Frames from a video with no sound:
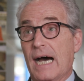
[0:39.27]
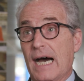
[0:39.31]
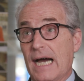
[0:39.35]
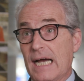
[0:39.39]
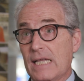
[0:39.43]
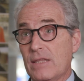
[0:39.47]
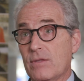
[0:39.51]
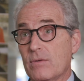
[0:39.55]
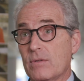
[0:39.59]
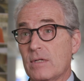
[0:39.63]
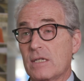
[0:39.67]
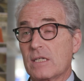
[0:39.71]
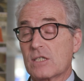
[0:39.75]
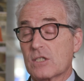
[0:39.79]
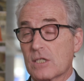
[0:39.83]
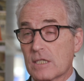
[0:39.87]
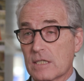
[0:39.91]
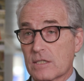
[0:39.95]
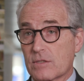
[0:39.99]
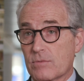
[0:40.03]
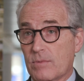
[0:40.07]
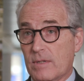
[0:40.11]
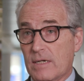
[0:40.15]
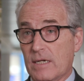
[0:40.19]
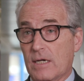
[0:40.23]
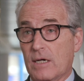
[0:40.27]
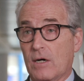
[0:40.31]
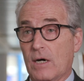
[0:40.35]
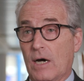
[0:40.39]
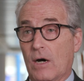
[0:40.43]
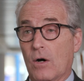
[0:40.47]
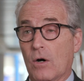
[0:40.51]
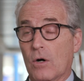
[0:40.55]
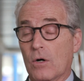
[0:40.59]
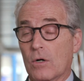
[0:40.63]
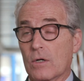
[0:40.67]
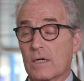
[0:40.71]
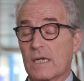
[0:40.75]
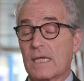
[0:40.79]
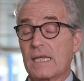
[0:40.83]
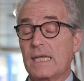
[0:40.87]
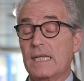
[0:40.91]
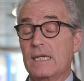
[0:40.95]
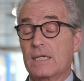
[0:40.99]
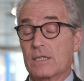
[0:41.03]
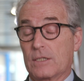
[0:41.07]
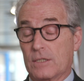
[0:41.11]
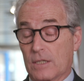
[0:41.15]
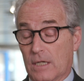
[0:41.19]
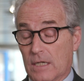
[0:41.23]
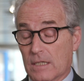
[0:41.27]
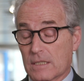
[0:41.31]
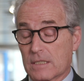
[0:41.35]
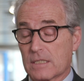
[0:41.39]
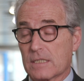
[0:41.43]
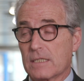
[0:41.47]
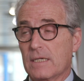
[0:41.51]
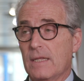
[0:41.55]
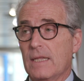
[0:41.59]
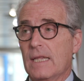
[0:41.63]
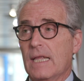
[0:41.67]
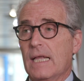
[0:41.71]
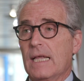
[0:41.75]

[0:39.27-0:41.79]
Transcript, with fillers: either in children or in adults.